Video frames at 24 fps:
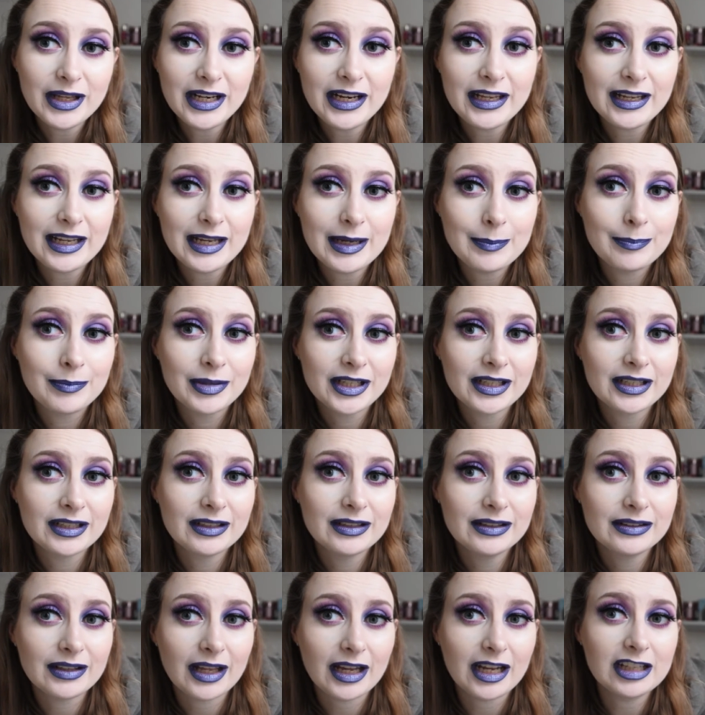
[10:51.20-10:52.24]
binning it
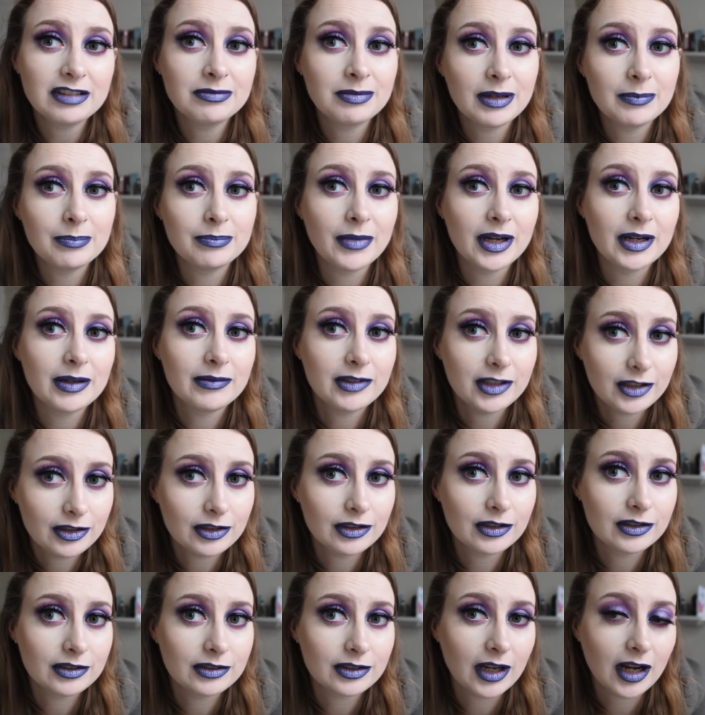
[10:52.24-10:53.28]
because I spent my
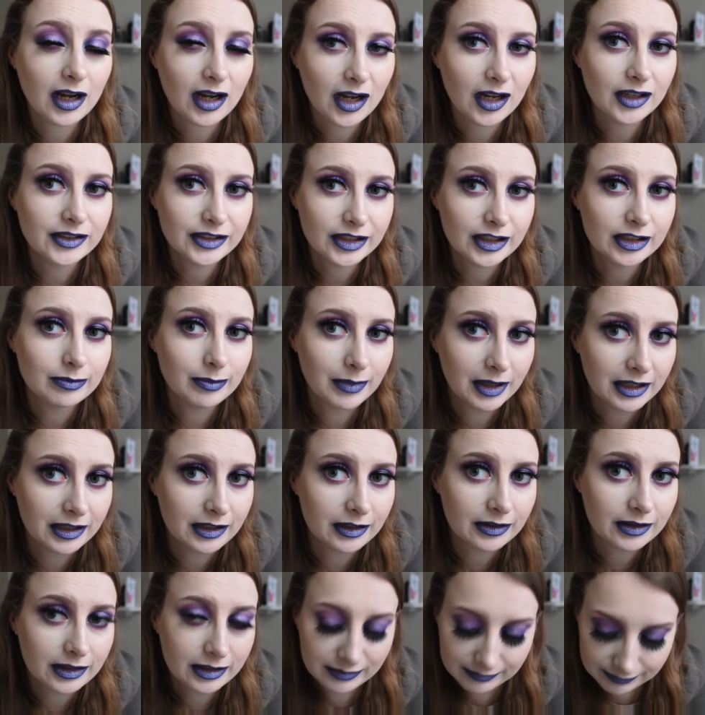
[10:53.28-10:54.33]
good hard-earned money
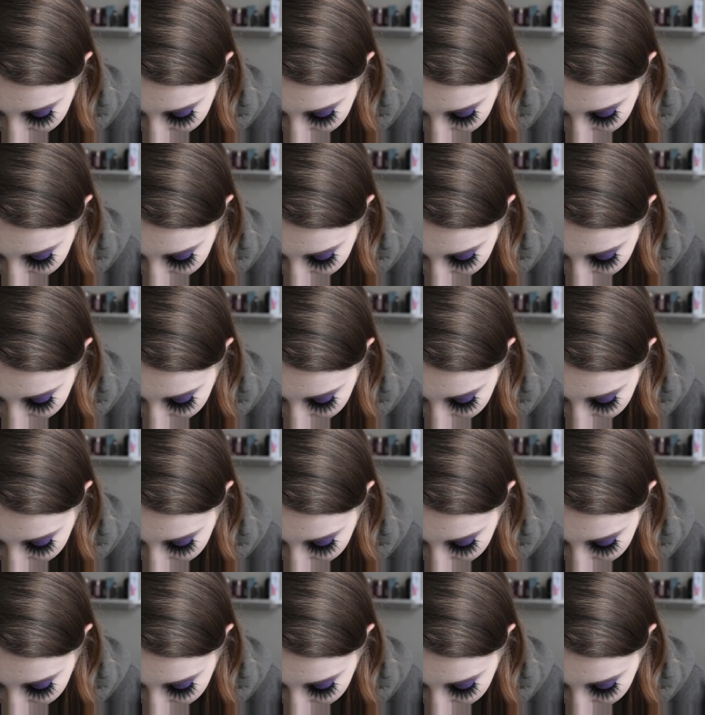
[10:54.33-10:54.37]
on it.